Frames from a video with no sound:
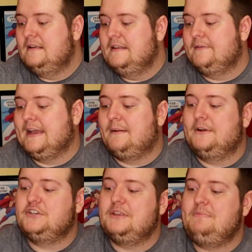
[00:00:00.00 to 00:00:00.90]
Then we got a
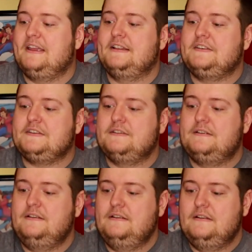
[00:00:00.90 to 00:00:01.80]
bunch of the pins.
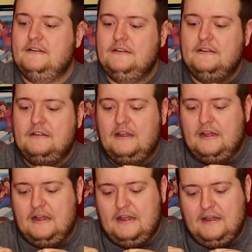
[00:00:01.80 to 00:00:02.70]

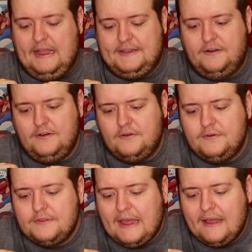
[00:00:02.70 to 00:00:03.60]
I don't know
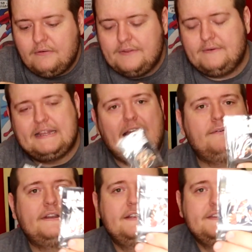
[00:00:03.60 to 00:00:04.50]
what that
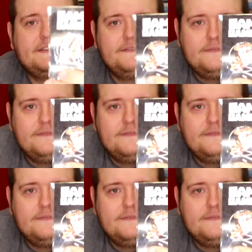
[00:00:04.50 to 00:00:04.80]
one is.